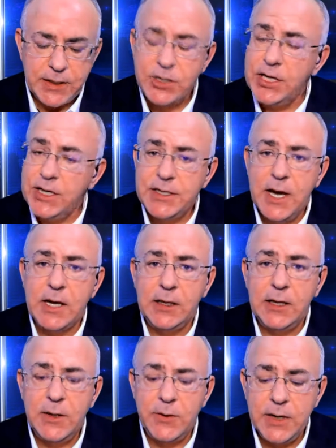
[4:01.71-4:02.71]
And she's not
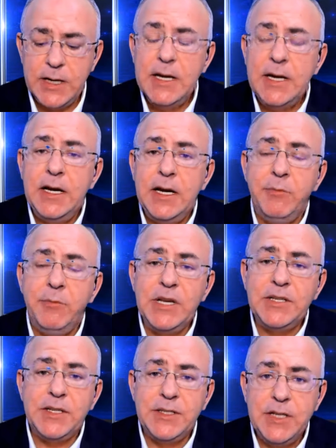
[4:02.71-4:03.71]
alone. In
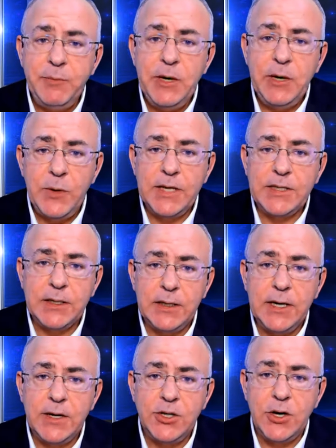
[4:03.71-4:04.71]
Mississippi
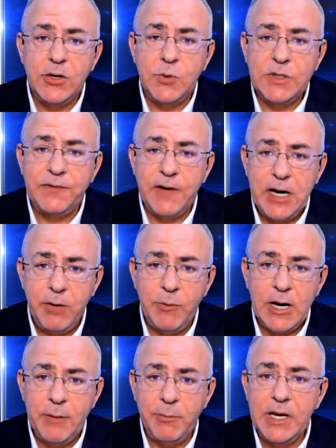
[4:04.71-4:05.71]
recently, a church was
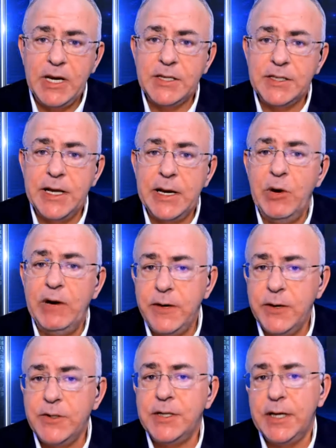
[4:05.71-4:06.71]
firebombed because they
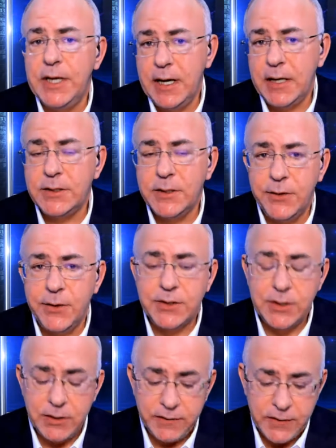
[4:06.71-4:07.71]
refused to cancel their
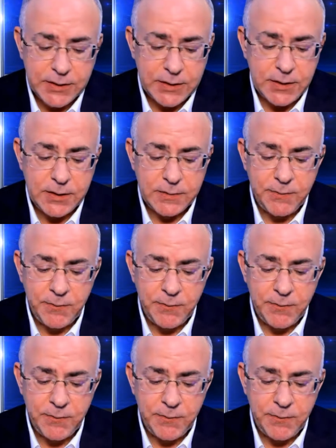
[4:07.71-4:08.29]
services.